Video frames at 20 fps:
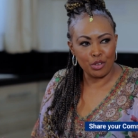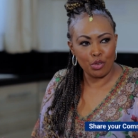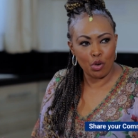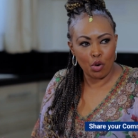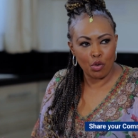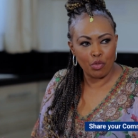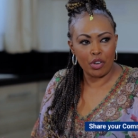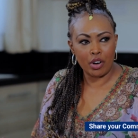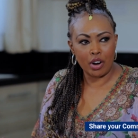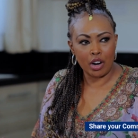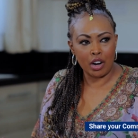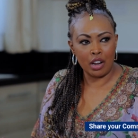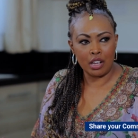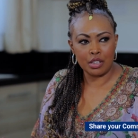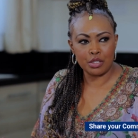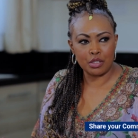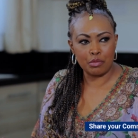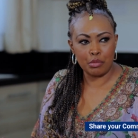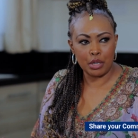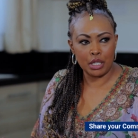you over a
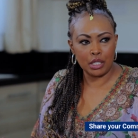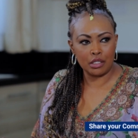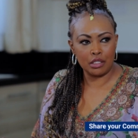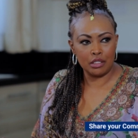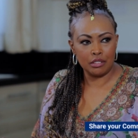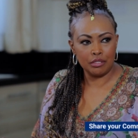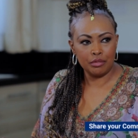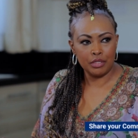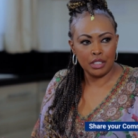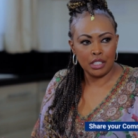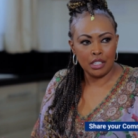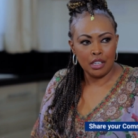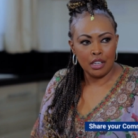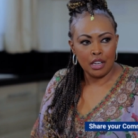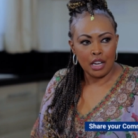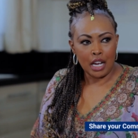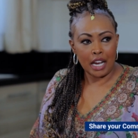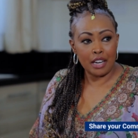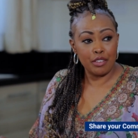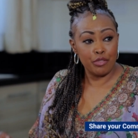glass of milk.
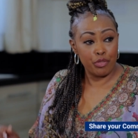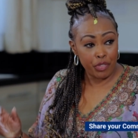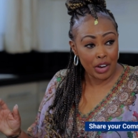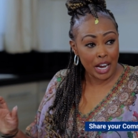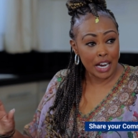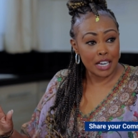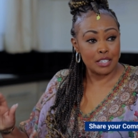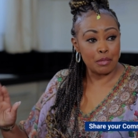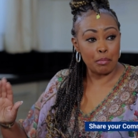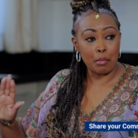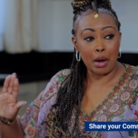In fact,